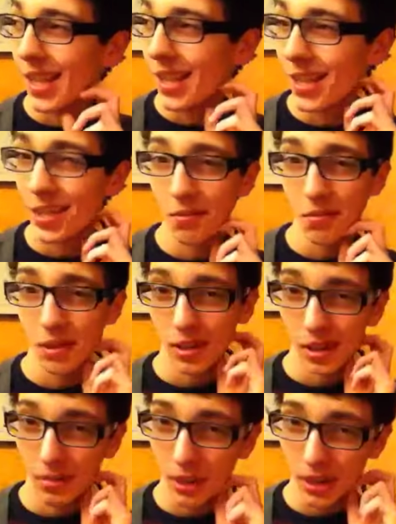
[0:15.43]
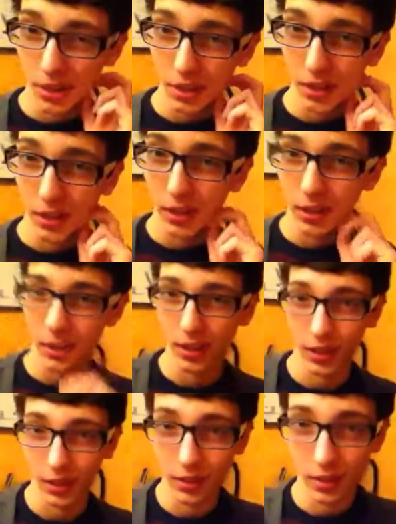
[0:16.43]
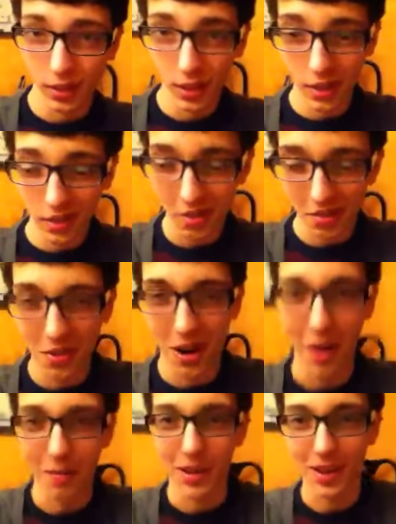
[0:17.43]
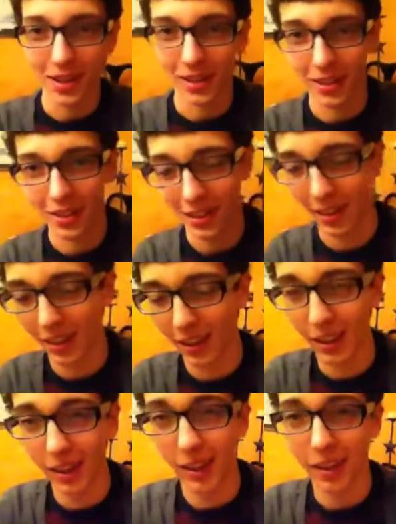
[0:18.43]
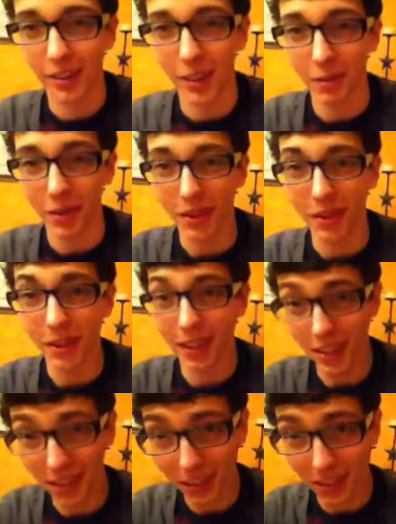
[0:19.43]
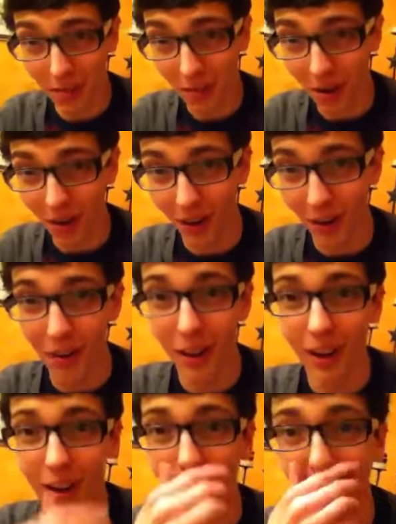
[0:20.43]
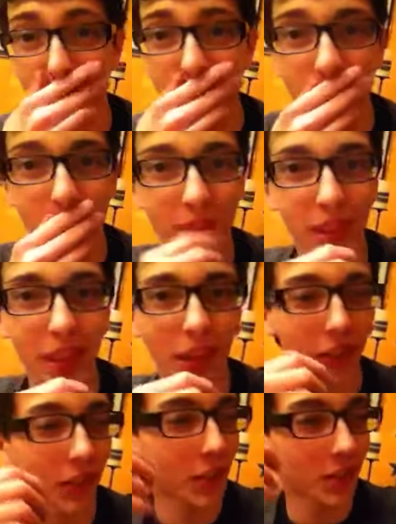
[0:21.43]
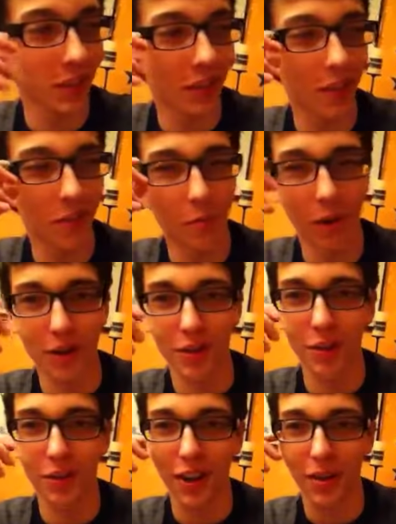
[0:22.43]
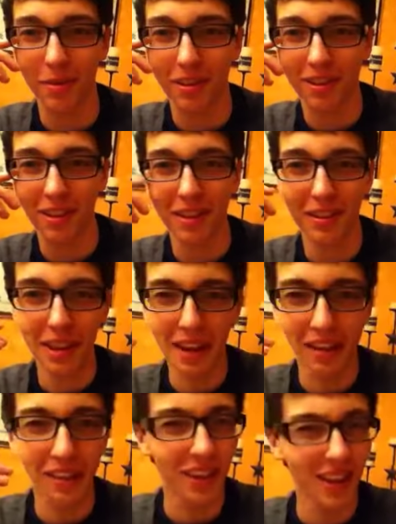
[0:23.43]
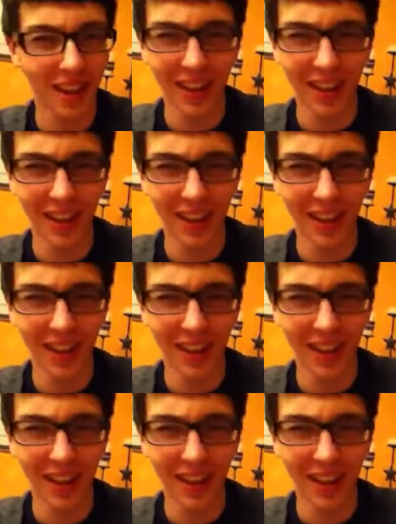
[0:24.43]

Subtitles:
this one I'm actually going to, you know, try to make something that's decent tomorrow. Just watch the Grammys. Adele